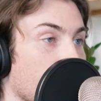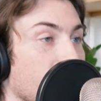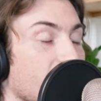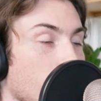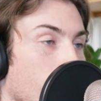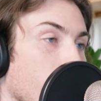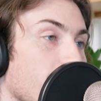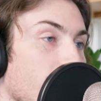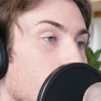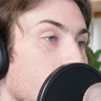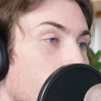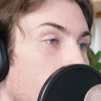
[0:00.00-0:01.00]
I think is a pretty
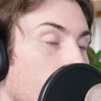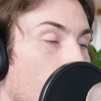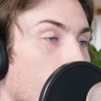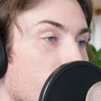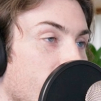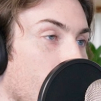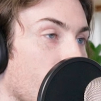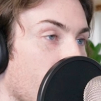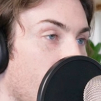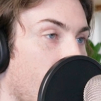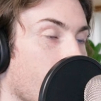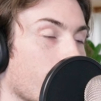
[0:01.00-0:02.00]
clear moment that we
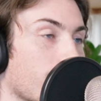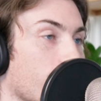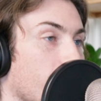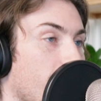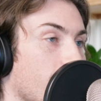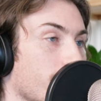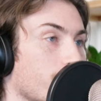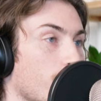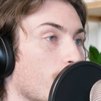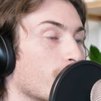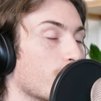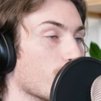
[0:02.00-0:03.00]
could have kind of
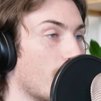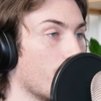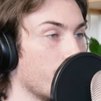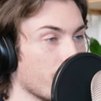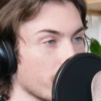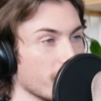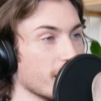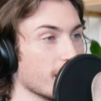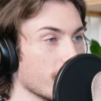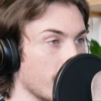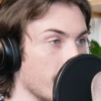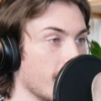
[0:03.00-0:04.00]
woven throughout
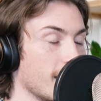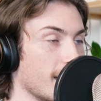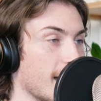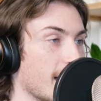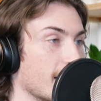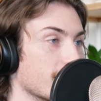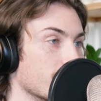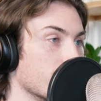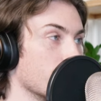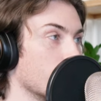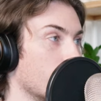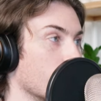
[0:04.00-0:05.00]
building
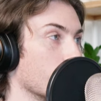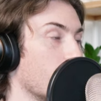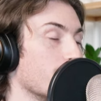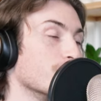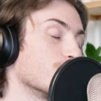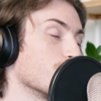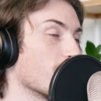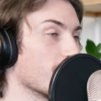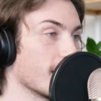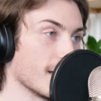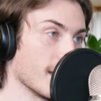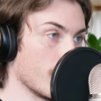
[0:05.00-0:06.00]
as they're maybe
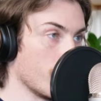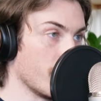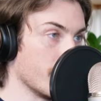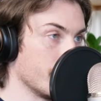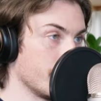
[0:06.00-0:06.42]
struggling a little bit.